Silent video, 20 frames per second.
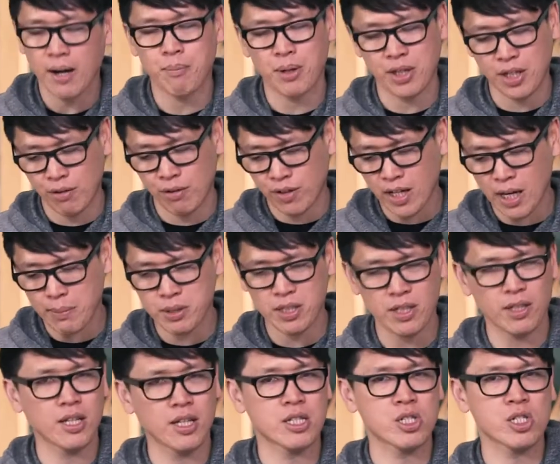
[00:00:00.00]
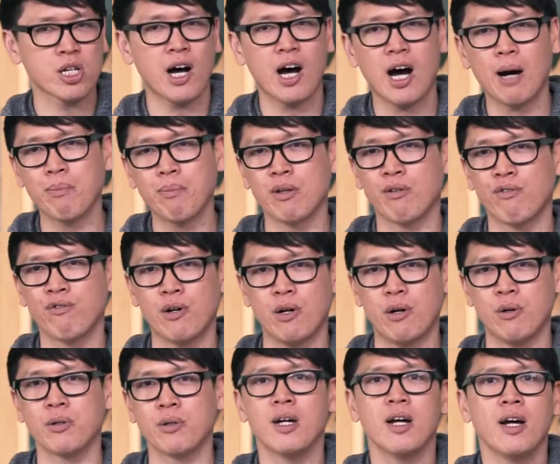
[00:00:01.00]
but they've kept it on the top of the
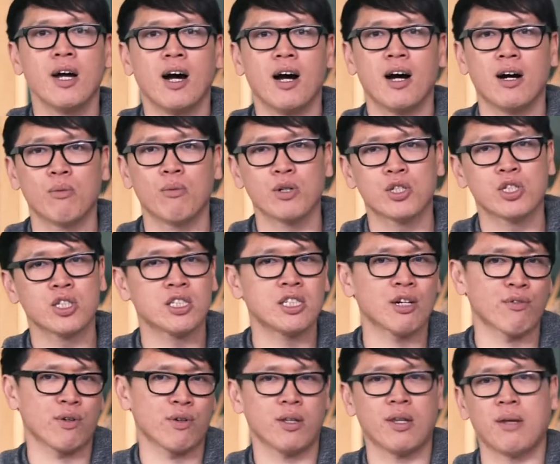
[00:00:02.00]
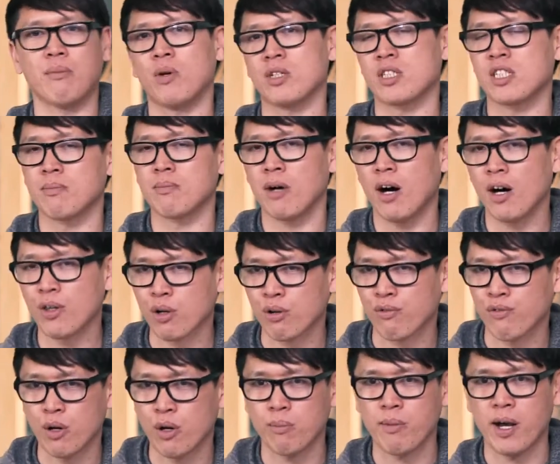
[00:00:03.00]
phone, which is different than what some other
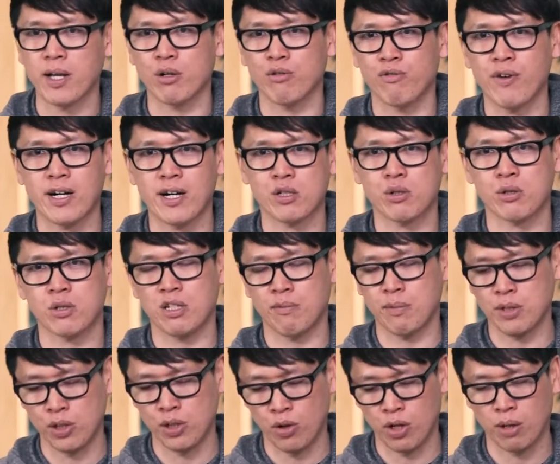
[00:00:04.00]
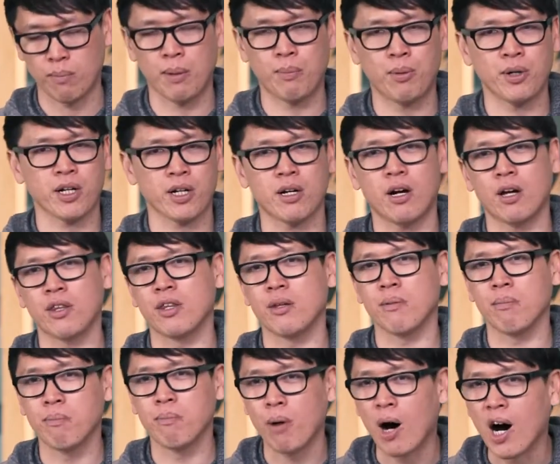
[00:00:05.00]
phone manufacturers have been doing by putting it on the
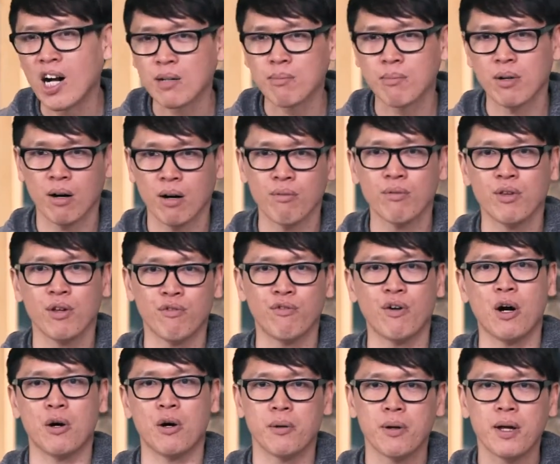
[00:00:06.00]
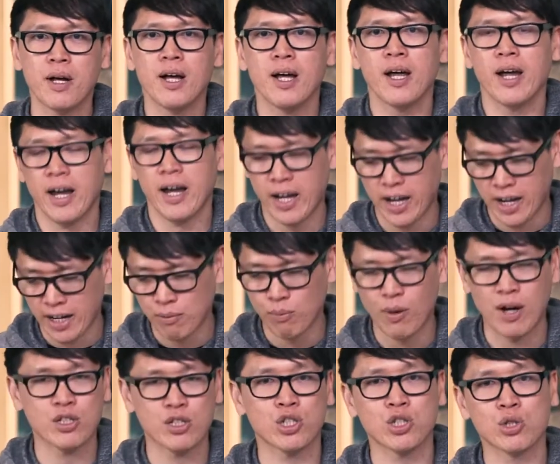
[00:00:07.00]
bottom of the phone. And
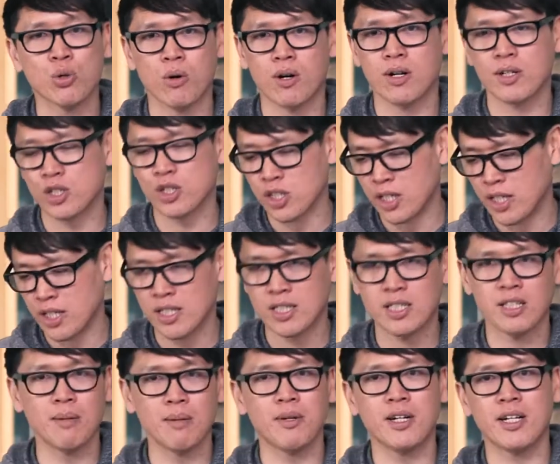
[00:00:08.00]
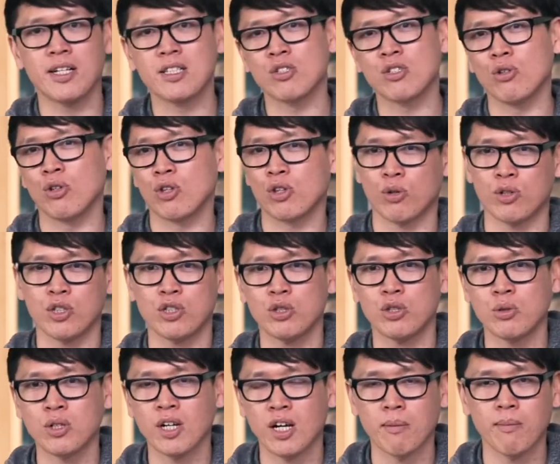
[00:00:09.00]
while storage is limited to
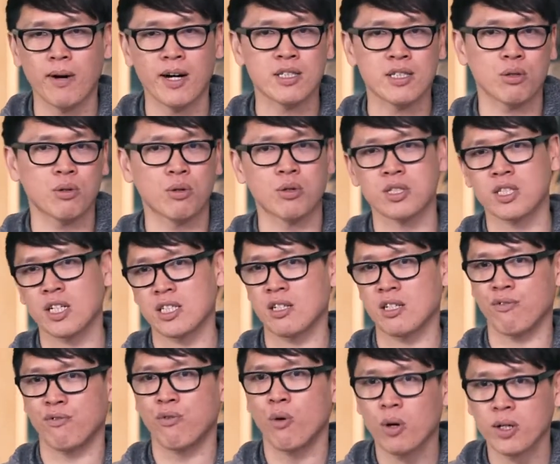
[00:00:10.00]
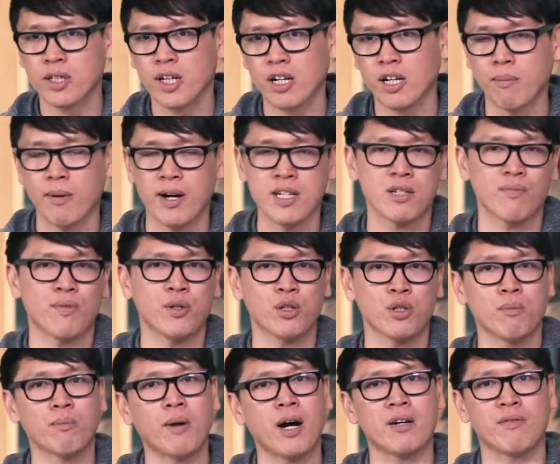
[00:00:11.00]
32 gigabytes or 64 gigabytes of what you
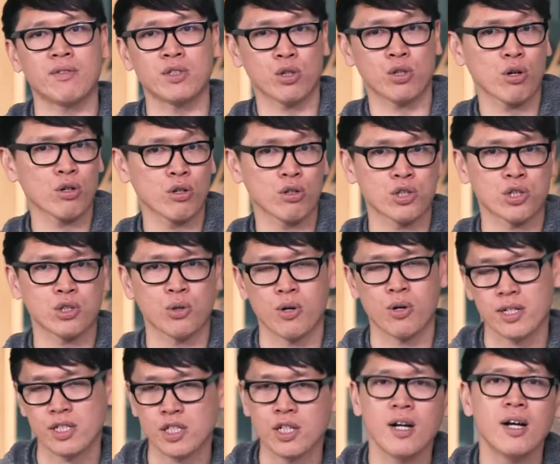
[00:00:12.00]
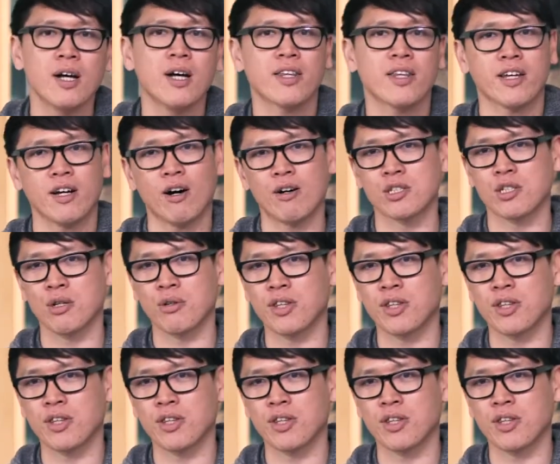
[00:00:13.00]
can buy of internal storage, they also